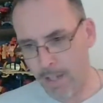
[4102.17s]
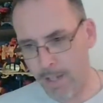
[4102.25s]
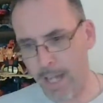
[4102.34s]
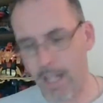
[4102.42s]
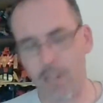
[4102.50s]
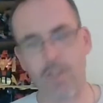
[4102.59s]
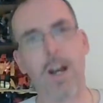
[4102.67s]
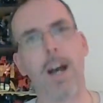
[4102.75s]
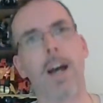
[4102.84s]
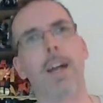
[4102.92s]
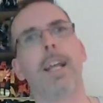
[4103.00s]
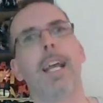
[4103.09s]

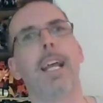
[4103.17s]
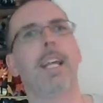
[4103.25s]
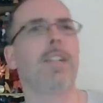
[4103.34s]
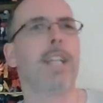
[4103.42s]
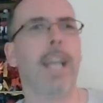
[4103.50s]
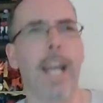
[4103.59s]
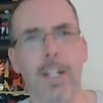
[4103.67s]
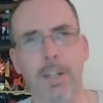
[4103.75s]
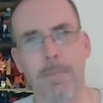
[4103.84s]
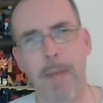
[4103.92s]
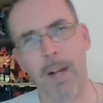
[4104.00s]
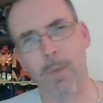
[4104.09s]
Tigatron is engaged
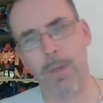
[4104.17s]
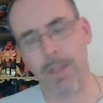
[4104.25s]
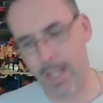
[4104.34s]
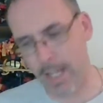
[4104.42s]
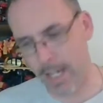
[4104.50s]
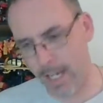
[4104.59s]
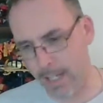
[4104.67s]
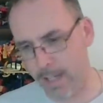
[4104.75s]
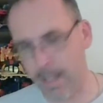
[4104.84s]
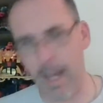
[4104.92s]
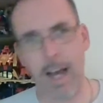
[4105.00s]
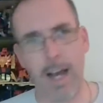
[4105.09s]
in battle with the
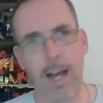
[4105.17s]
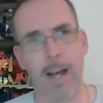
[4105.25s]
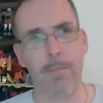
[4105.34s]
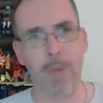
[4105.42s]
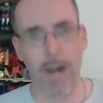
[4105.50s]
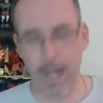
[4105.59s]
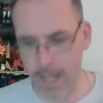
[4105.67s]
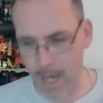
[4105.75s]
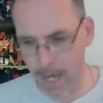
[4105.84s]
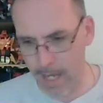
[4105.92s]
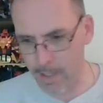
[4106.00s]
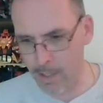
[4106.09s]

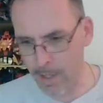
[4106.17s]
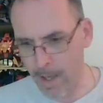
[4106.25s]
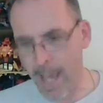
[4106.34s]
Predacons.